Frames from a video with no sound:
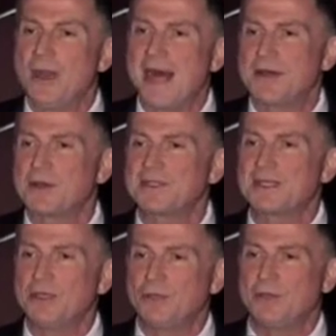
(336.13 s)

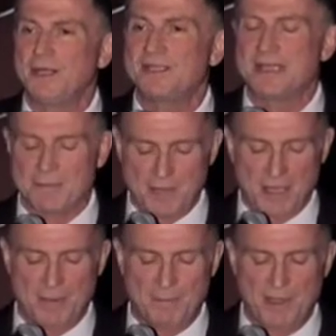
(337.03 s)
housing units are
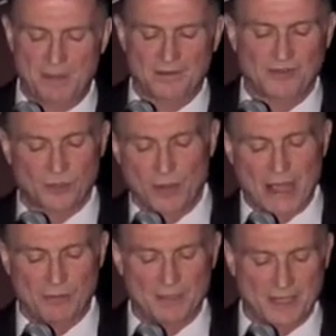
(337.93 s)
being built
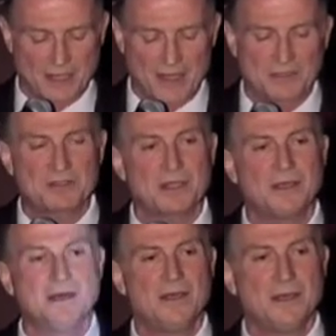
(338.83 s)
throughout the
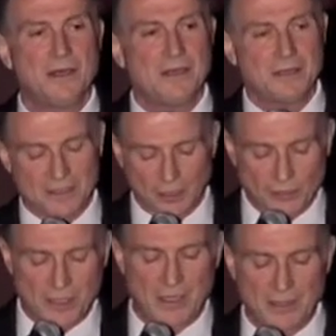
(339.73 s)
country,
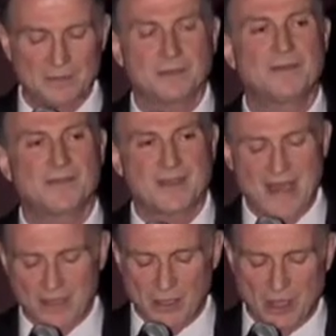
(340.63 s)
including
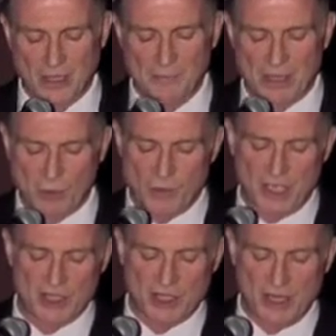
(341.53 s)
thank God, Baruch
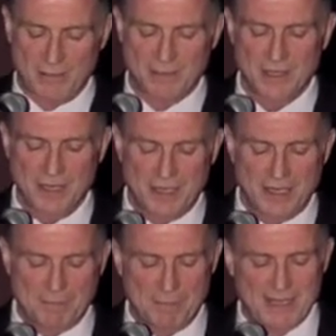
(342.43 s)
Hashem,
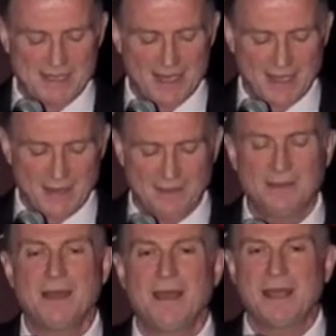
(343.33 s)
in Beit El
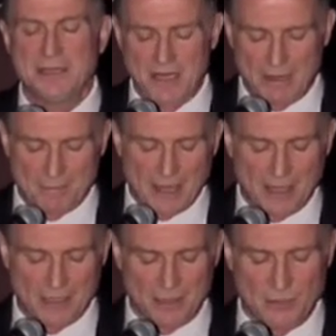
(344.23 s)
and
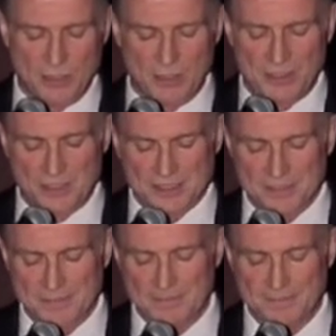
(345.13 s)
nearby communities.